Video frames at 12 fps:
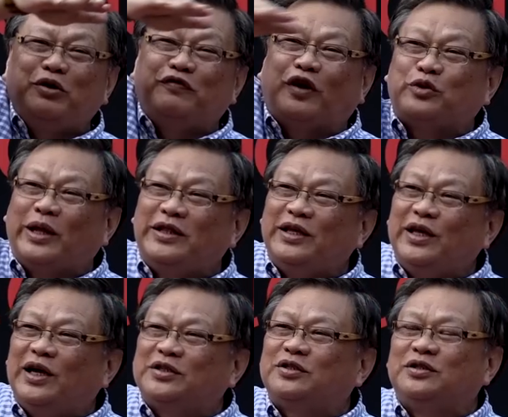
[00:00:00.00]
you for 20
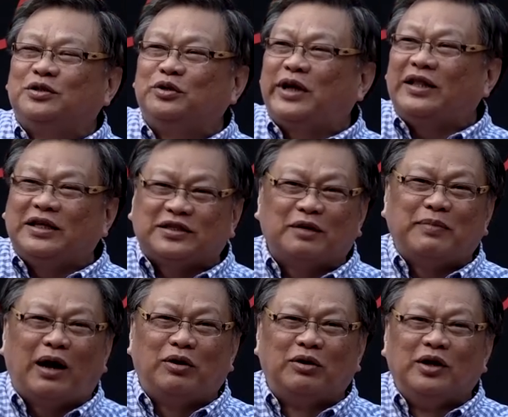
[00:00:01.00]
years, you get this
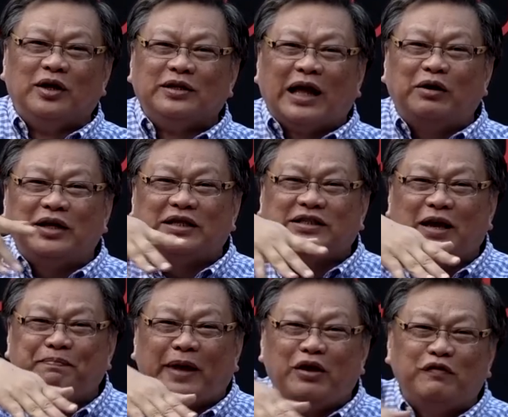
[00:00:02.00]
amount. Now they
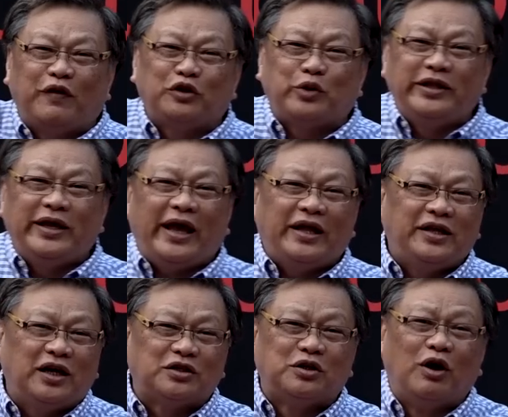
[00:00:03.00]
say pay you for 28
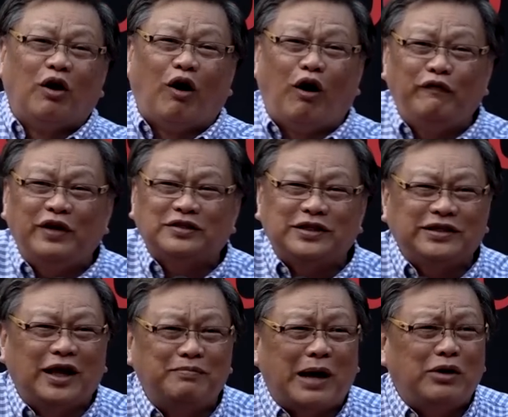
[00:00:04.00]
years. Obviously
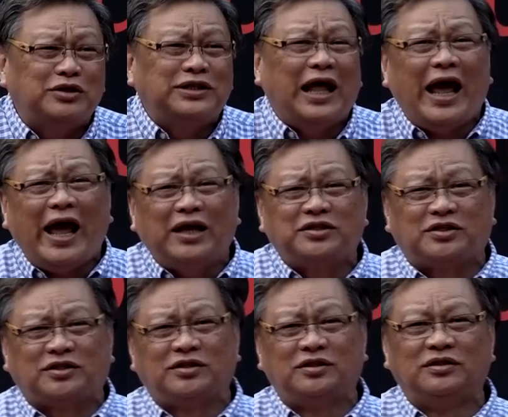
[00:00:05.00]
the amount is
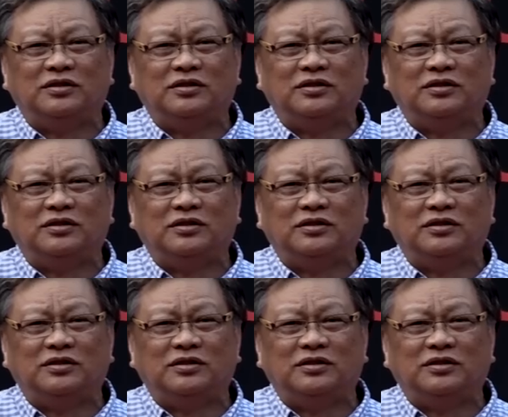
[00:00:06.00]
less.